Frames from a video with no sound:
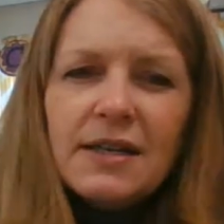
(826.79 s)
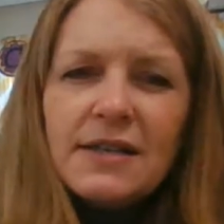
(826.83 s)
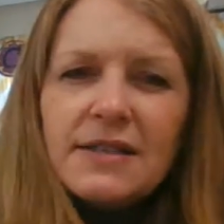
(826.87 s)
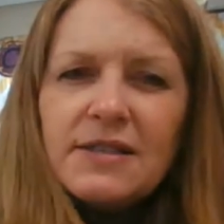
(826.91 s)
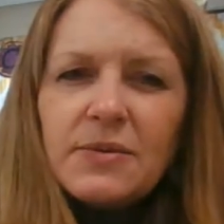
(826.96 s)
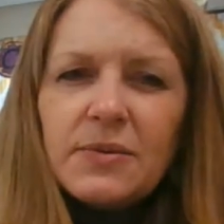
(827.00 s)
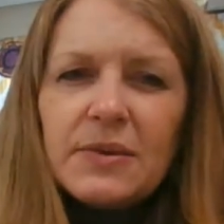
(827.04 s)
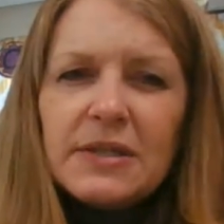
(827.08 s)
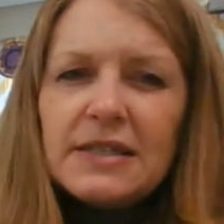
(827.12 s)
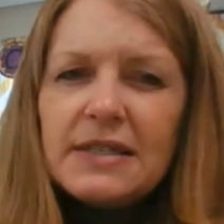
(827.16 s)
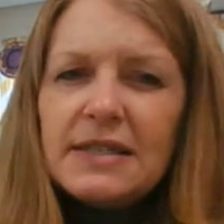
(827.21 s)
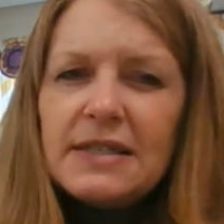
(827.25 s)

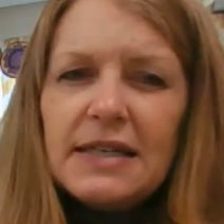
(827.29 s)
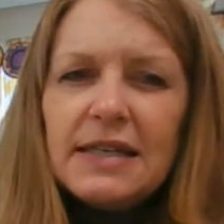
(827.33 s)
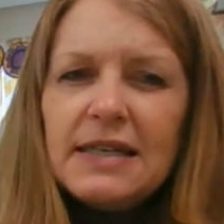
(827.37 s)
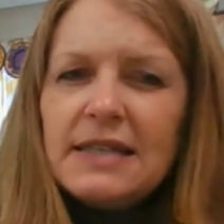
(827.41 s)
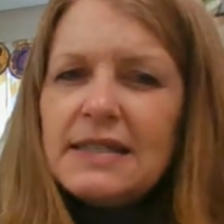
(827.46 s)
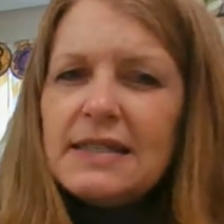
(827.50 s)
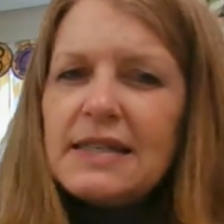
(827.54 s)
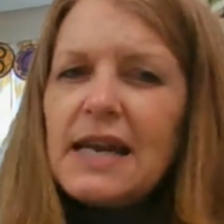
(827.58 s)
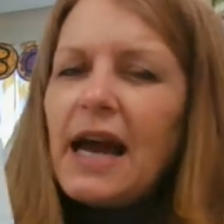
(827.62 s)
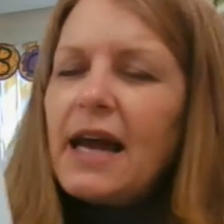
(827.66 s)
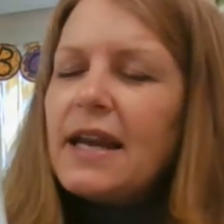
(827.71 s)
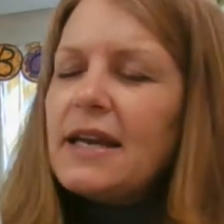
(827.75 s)
So
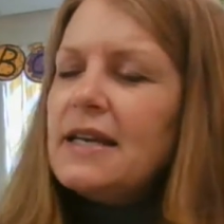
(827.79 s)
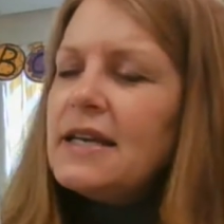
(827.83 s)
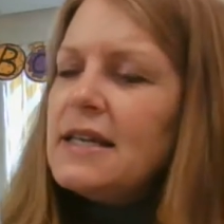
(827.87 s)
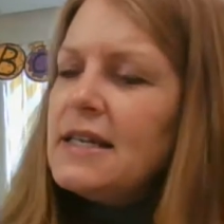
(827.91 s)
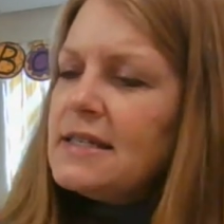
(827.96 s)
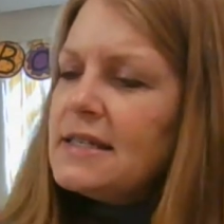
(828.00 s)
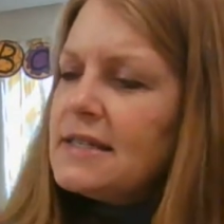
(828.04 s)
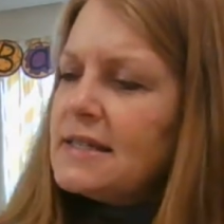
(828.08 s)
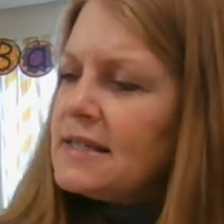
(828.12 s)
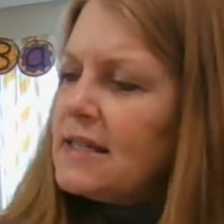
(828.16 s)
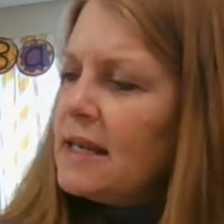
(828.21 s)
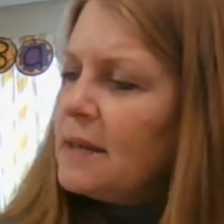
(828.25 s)
he's not in
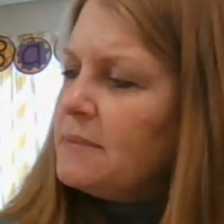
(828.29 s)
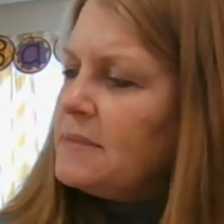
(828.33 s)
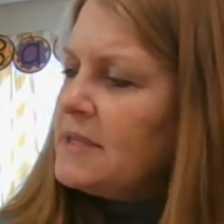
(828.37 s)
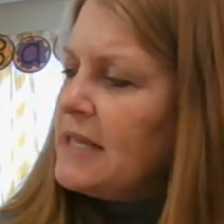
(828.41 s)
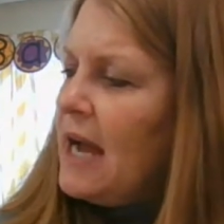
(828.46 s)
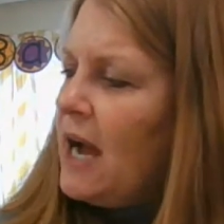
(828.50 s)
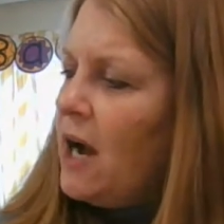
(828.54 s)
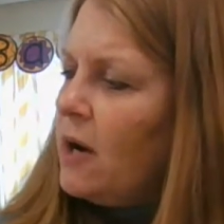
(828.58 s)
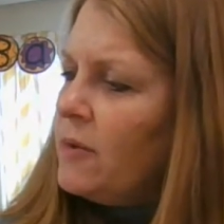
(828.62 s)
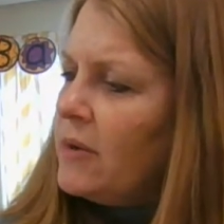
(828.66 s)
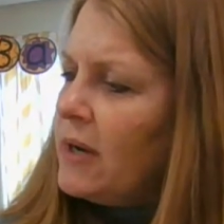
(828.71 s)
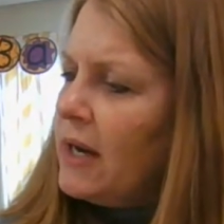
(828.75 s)
his same
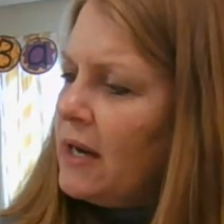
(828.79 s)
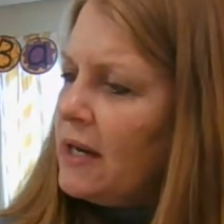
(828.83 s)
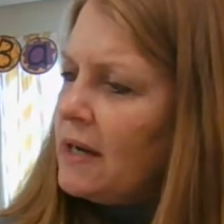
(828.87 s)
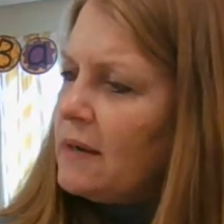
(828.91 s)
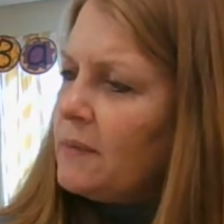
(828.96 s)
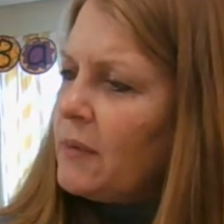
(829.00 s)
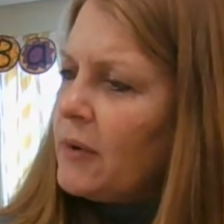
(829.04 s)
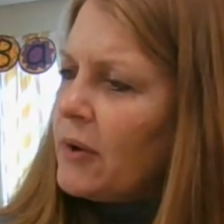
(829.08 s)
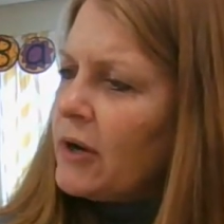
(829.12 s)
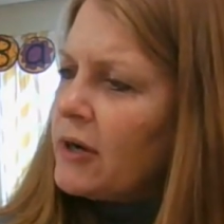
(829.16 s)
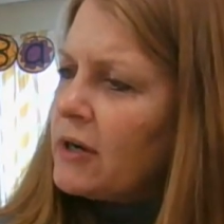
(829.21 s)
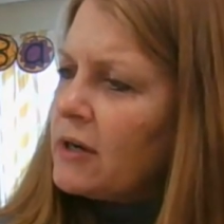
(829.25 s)
town
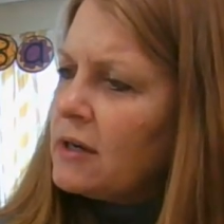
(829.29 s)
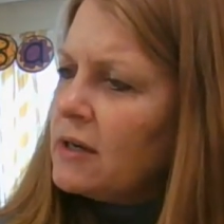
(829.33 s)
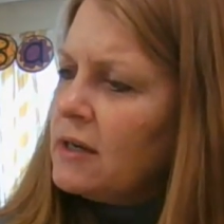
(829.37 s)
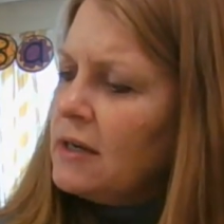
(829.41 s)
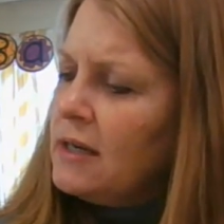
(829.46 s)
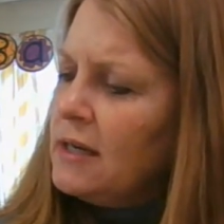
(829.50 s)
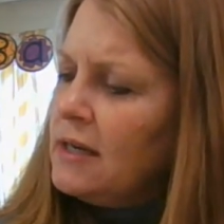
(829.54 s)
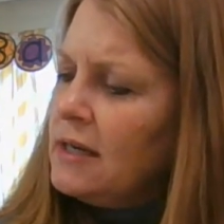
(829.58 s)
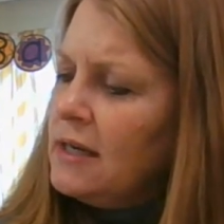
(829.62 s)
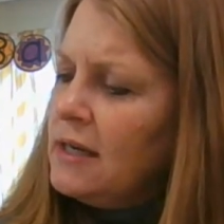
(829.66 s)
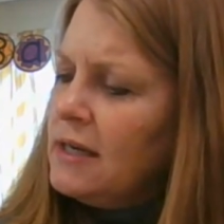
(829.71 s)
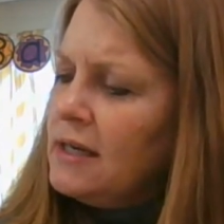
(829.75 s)
anymore.
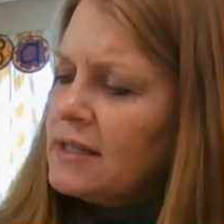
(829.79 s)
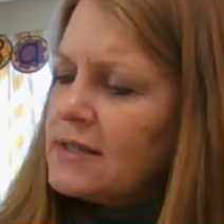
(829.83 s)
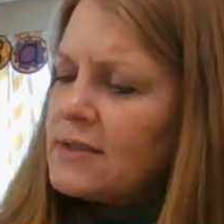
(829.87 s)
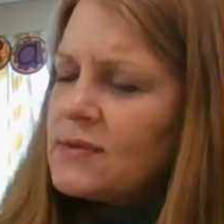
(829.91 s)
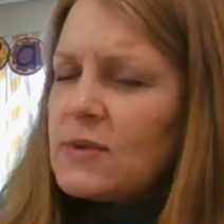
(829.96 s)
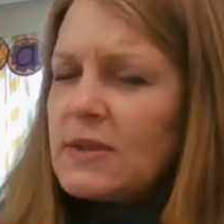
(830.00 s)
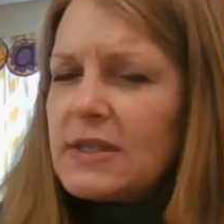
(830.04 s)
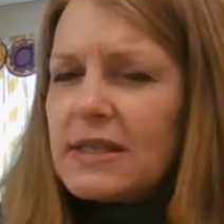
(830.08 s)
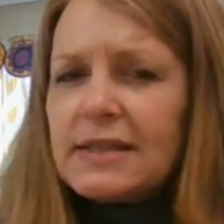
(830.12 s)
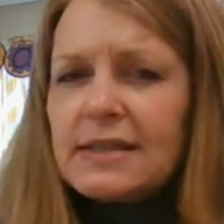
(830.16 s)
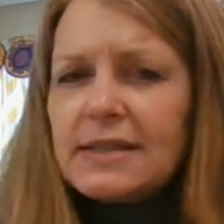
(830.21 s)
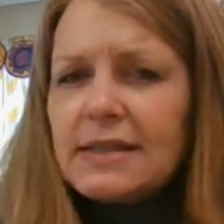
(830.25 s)
So
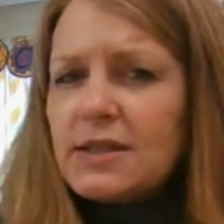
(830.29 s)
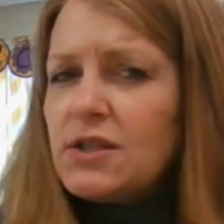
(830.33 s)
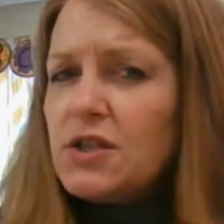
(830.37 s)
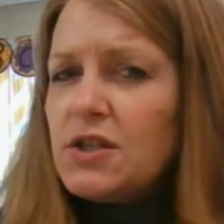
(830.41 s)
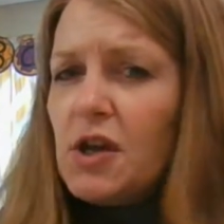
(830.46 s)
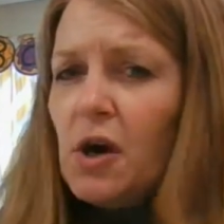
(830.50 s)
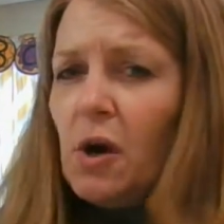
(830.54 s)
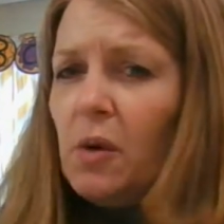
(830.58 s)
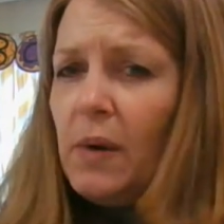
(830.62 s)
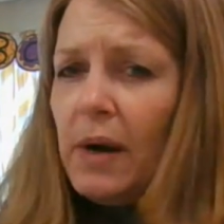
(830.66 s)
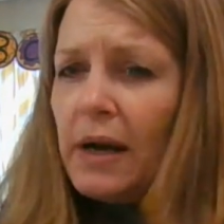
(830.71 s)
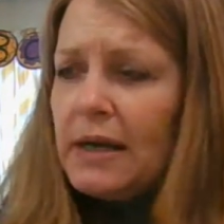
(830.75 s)
he doesn't
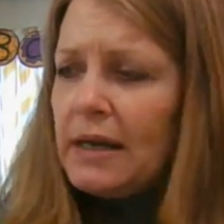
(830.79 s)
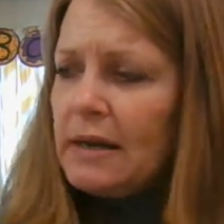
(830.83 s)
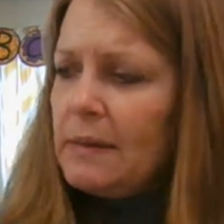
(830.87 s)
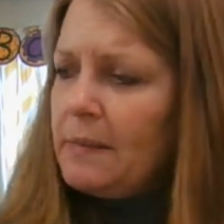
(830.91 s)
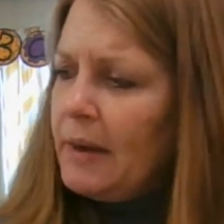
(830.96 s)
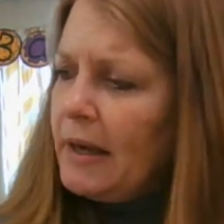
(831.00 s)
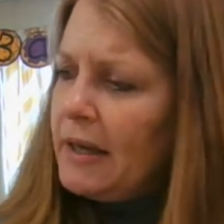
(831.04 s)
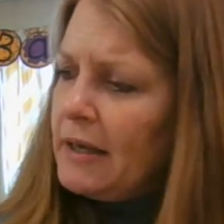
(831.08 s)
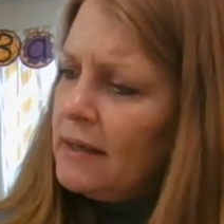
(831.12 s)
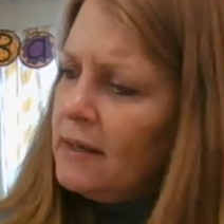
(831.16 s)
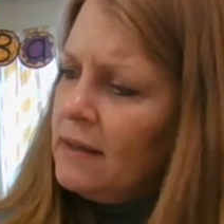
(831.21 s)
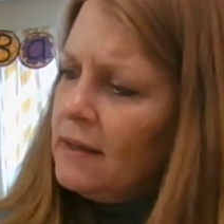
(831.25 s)
know
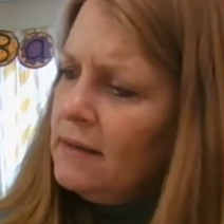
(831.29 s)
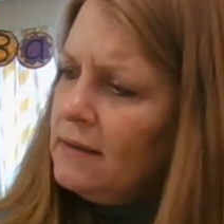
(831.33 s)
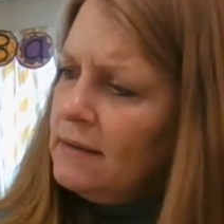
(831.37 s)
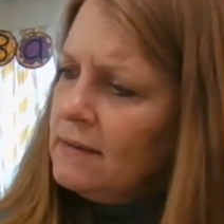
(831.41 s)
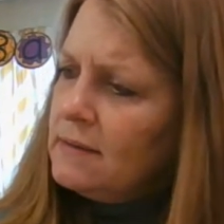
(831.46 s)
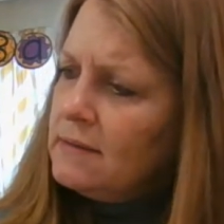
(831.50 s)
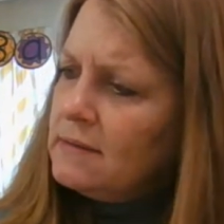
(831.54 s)
anybody.